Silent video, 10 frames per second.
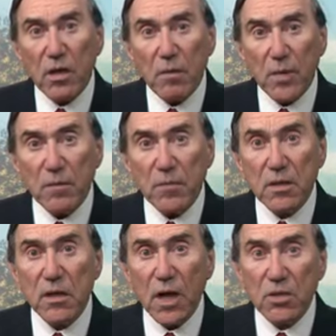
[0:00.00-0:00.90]

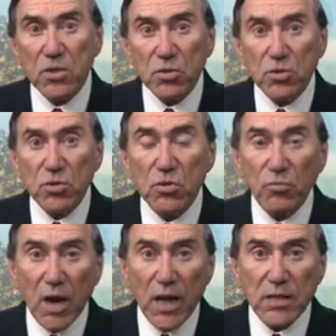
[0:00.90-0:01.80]
Amendment constitutional
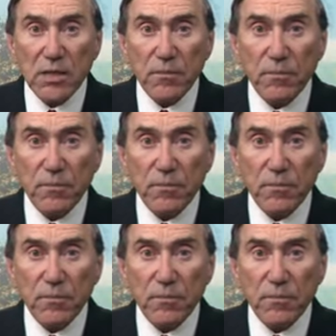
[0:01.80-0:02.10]
rights.